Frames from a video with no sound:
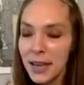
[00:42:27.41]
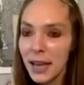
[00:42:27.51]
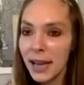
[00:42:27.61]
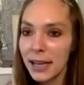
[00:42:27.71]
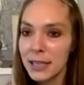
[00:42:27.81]

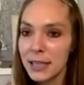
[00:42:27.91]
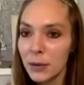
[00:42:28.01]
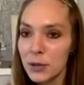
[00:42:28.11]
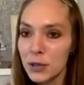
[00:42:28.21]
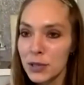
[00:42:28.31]
And I
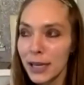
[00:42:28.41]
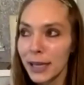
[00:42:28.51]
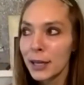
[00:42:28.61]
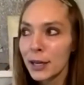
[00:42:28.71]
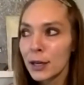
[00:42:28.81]
was just like
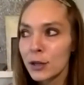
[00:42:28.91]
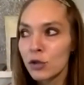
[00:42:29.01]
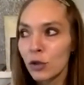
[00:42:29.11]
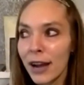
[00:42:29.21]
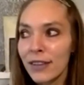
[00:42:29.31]

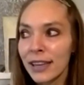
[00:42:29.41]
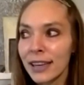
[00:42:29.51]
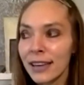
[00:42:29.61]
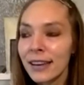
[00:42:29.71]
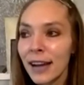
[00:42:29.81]
driving,
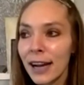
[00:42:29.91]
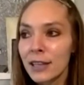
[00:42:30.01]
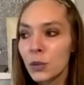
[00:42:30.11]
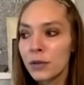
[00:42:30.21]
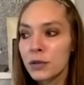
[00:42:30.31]
and I
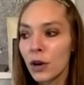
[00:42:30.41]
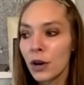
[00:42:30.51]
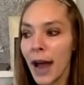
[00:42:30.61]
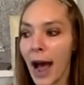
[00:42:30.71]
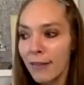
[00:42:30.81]
sort of
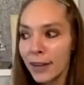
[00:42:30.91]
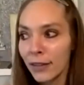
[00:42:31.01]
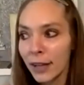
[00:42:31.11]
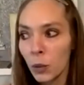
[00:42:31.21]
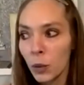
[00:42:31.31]
started having
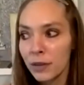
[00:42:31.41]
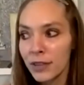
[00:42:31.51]
like one of